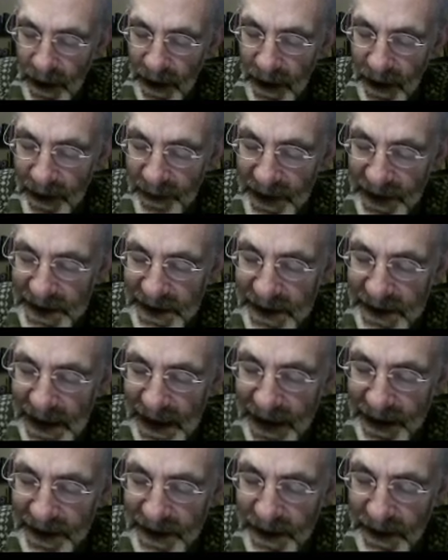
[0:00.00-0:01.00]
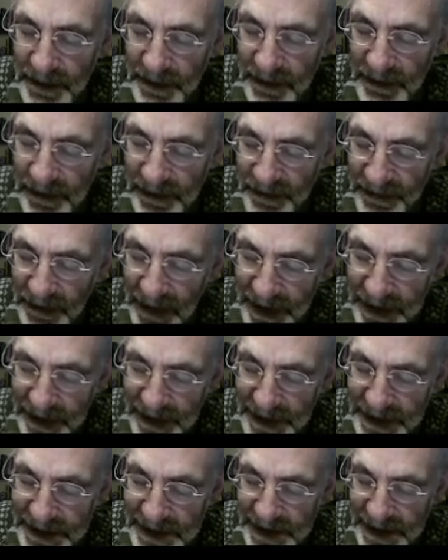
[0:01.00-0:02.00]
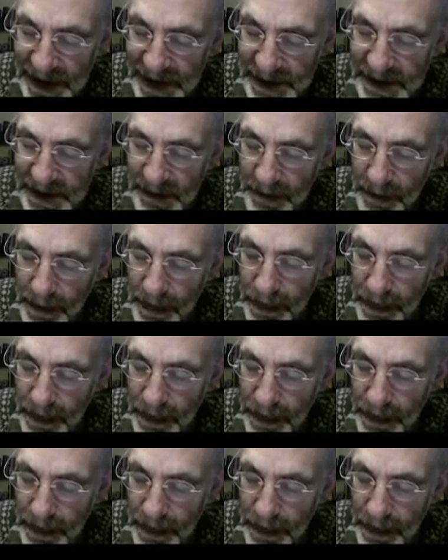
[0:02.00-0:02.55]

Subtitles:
a set, a finite set,